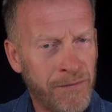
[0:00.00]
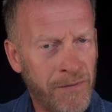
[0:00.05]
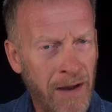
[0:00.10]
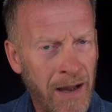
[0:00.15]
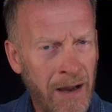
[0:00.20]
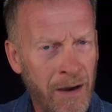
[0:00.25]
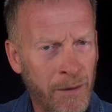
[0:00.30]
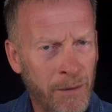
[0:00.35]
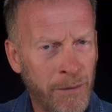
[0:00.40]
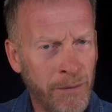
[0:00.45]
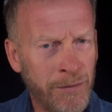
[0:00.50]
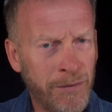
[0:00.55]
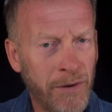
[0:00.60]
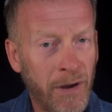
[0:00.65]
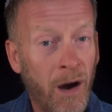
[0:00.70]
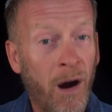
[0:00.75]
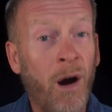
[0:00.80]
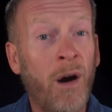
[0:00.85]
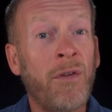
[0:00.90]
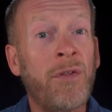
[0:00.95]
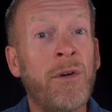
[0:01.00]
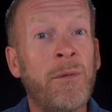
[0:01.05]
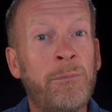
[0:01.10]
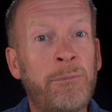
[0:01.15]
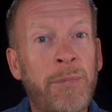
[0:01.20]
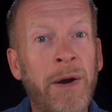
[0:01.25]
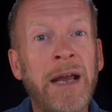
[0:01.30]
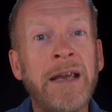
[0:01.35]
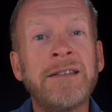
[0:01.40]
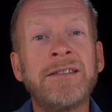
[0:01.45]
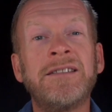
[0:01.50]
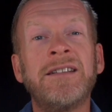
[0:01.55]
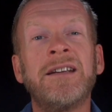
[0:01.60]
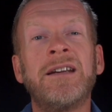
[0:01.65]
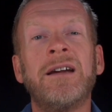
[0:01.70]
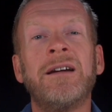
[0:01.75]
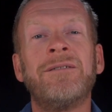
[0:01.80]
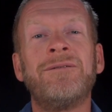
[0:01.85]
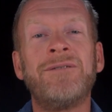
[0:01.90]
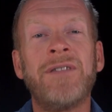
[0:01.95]
vows are the
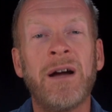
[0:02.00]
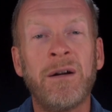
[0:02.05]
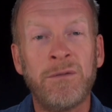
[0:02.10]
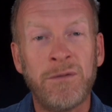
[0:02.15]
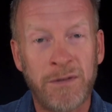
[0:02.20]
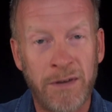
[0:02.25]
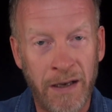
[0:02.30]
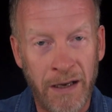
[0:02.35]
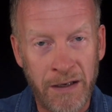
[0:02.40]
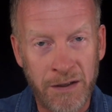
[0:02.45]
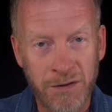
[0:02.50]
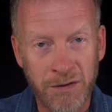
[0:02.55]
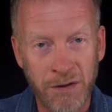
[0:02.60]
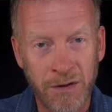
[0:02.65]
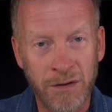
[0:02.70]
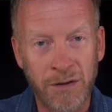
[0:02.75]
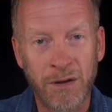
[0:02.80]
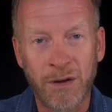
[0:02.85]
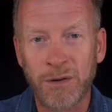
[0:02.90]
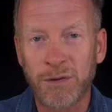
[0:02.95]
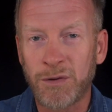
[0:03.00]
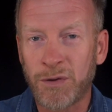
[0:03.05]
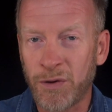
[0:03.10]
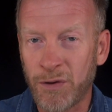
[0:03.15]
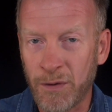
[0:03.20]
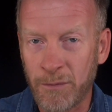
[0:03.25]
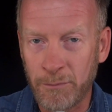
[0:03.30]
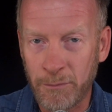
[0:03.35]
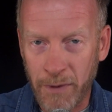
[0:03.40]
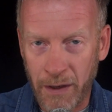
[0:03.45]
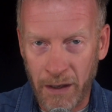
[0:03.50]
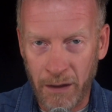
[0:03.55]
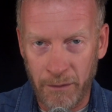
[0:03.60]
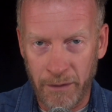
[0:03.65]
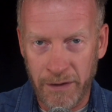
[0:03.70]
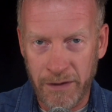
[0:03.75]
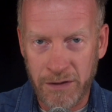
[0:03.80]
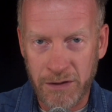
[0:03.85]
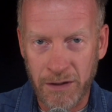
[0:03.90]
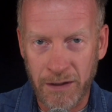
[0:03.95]
basic foundation to the
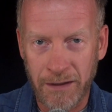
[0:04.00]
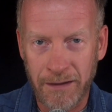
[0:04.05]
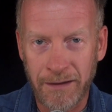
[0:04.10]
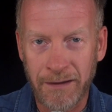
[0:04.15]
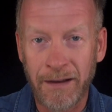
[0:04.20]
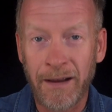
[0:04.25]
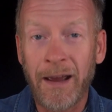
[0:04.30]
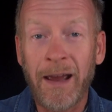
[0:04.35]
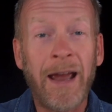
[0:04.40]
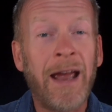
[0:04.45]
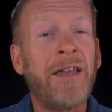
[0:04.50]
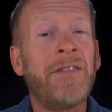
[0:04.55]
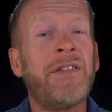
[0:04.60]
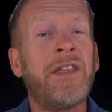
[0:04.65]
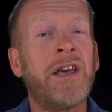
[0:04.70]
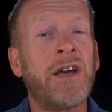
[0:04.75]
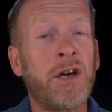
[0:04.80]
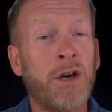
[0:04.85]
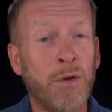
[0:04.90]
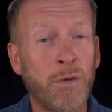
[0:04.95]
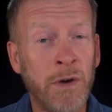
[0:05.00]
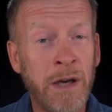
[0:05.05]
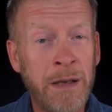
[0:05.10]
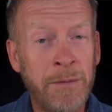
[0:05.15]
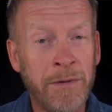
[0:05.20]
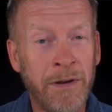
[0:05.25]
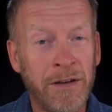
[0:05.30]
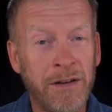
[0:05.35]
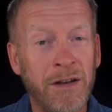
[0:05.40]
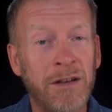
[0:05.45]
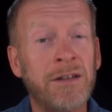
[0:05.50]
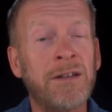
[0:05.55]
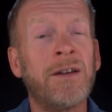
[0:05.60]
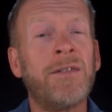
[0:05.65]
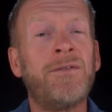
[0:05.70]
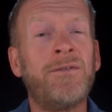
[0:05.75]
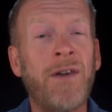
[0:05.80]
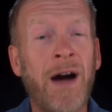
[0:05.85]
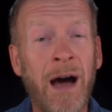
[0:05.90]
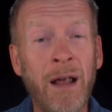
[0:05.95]
marriage, and the agreement to
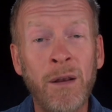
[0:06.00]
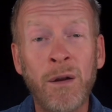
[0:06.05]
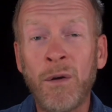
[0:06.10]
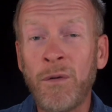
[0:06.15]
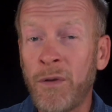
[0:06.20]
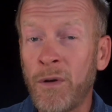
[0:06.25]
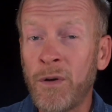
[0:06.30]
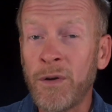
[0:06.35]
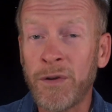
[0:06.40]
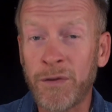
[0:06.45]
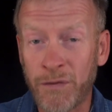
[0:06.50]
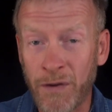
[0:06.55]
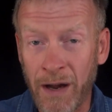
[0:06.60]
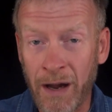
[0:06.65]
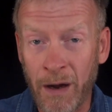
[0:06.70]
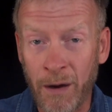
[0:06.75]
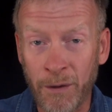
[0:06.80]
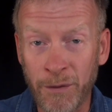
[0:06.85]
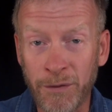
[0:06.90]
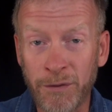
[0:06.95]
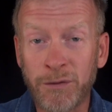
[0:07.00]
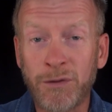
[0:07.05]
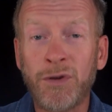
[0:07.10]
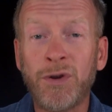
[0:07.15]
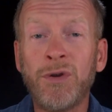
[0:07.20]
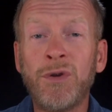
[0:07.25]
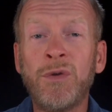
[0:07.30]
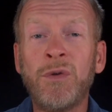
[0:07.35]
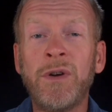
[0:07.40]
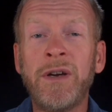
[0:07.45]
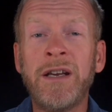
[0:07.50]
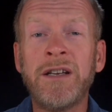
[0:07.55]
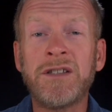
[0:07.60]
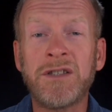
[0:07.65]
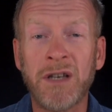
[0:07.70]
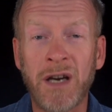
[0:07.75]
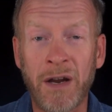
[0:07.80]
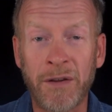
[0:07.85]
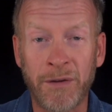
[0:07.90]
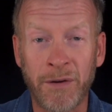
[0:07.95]
follow those vows to
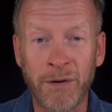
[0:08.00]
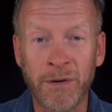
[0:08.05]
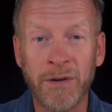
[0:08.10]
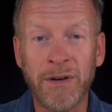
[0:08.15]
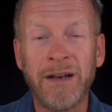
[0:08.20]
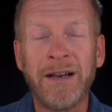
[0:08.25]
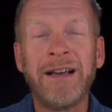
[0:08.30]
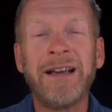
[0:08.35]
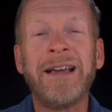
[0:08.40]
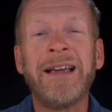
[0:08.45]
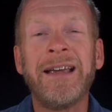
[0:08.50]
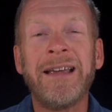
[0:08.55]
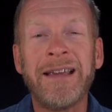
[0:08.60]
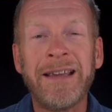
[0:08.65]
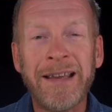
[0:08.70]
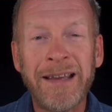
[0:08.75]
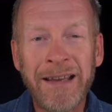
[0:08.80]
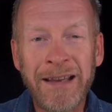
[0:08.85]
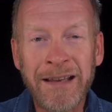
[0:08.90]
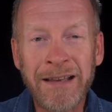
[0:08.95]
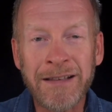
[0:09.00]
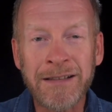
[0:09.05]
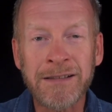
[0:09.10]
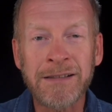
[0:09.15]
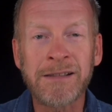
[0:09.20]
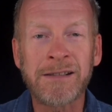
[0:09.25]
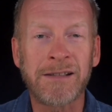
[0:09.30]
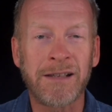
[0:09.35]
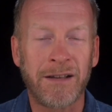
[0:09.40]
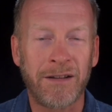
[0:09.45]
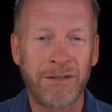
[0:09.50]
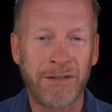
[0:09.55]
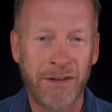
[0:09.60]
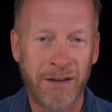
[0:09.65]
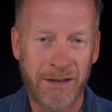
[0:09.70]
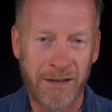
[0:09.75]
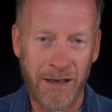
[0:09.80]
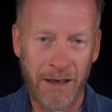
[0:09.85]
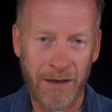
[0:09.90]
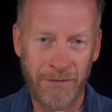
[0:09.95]
each other is
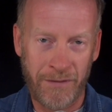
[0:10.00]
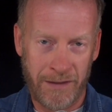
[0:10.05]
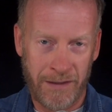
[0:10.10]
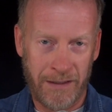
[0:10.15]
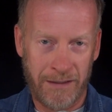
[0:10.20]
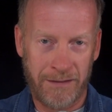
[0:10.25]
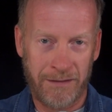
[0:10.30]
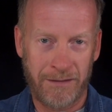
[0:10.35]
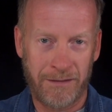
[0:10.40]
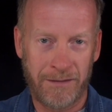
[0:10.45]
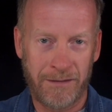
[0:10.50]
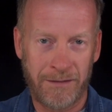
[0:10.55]
the covenant.